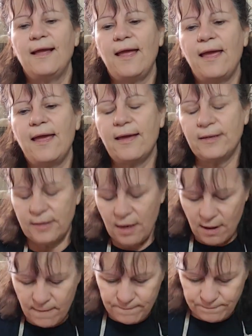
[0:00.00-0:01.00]
And
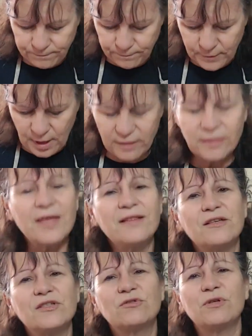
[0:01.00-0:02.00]
um, I
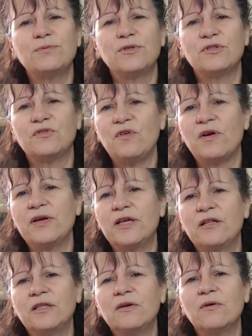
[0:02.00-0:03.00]
think the scripture is very
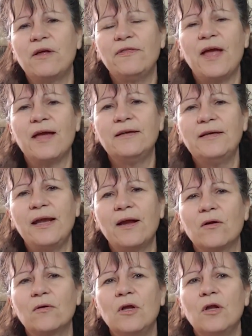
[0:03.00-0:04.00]
clear on that.
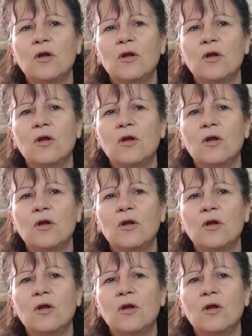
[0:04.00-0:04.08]
Now,